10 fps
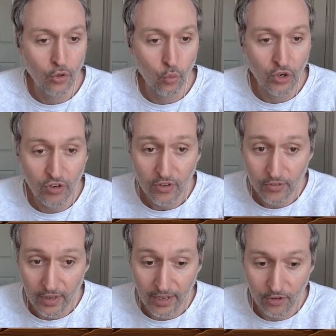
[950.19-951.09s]
We
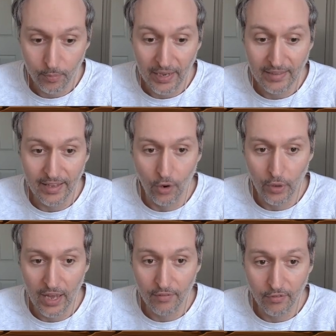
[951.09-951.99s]
just explained how we
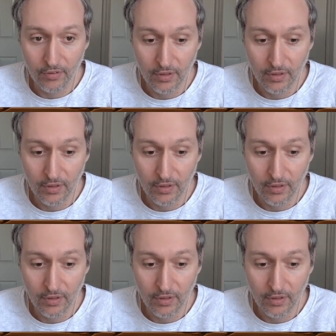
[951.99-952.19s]
have